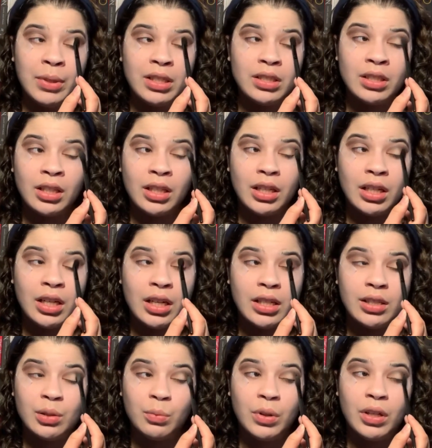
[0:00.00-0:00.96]
into the
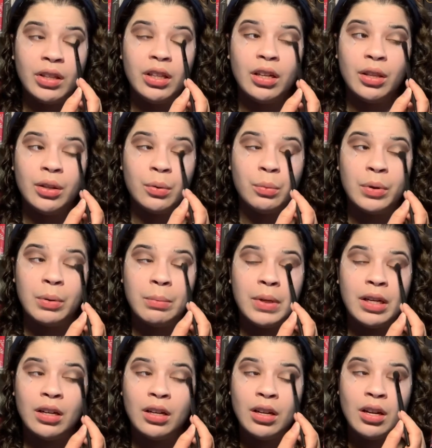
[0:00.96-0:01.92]
huts while the other
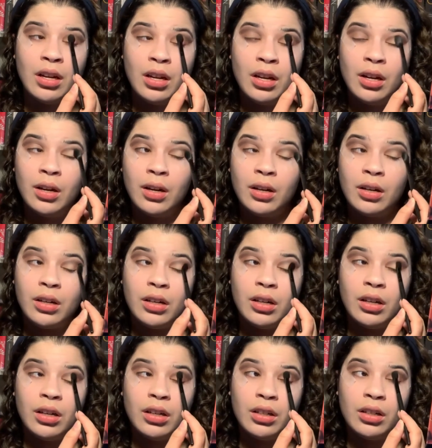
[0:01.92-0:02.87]
women
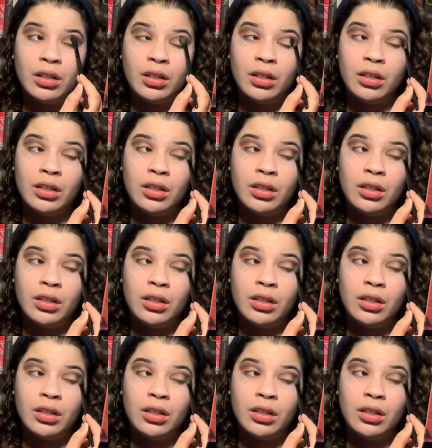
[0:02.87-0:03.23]
are